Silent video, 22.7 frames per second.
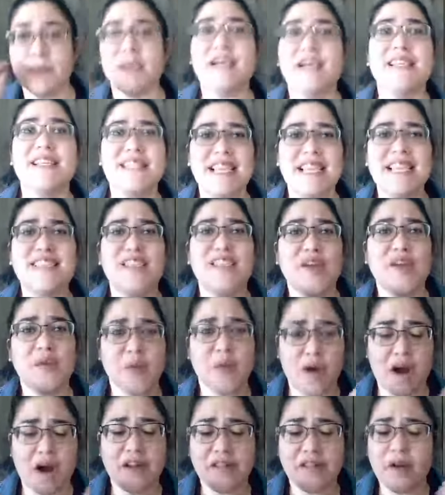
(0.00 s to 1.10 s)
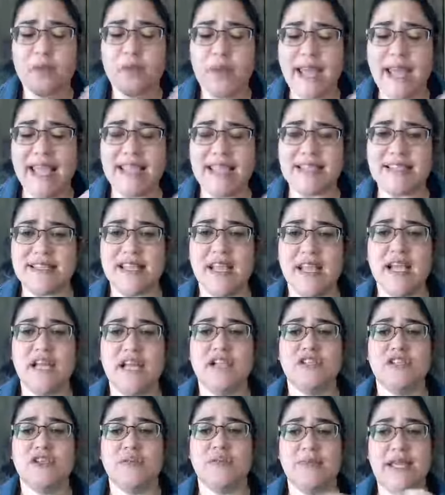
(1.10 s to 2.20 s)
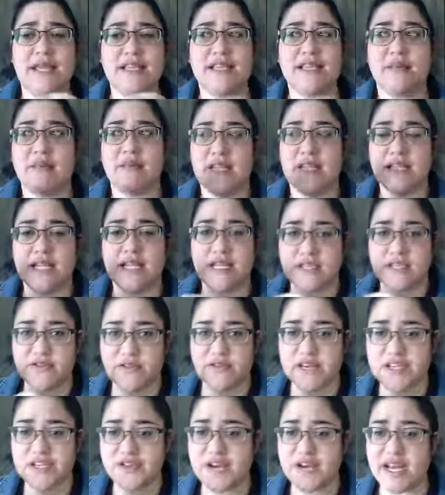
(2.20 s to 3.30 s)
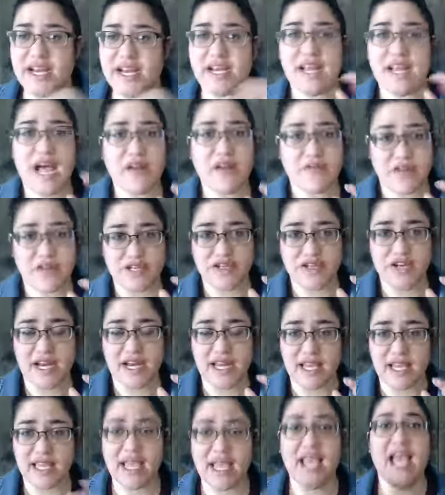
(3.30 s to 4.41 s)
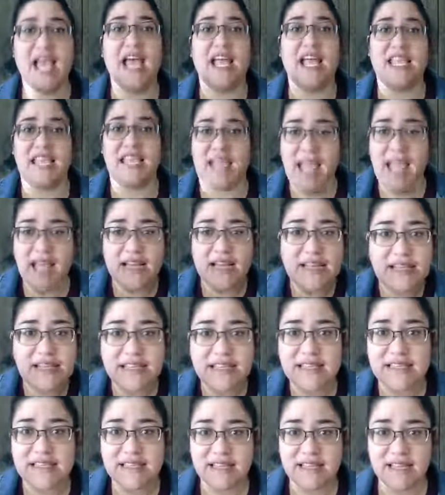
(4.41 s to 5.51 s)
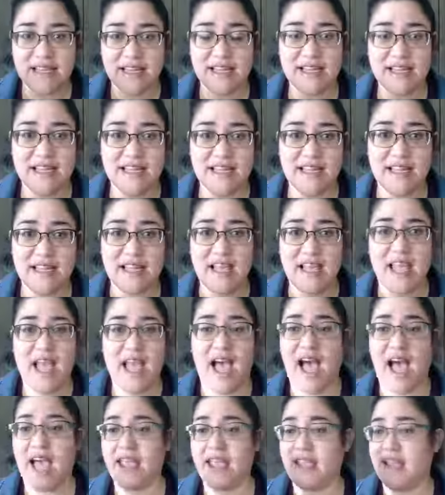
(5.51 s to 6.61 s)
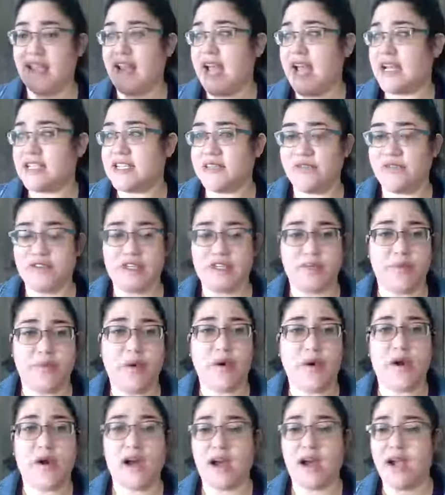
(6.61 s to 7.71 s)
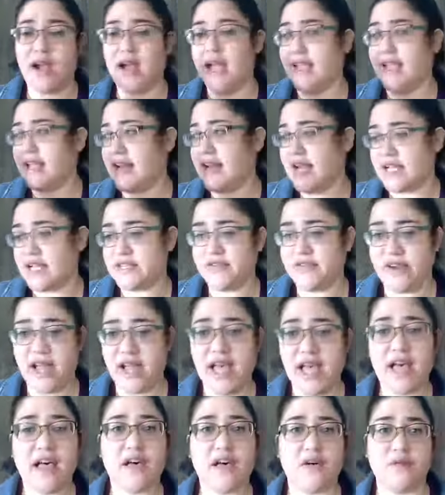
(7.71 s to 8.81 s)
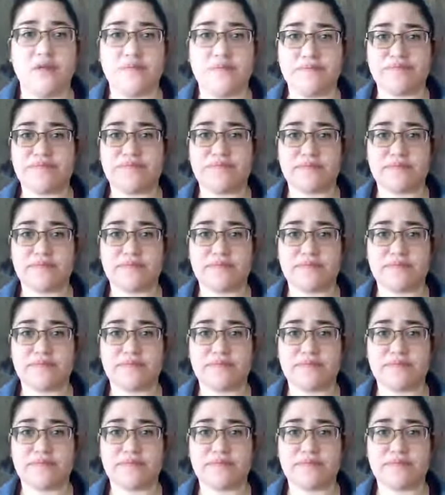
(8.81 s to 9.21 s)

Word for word: because is there are there ways to make something that's frustrating not frustrating? Yes. I can ask for support, I can ask for help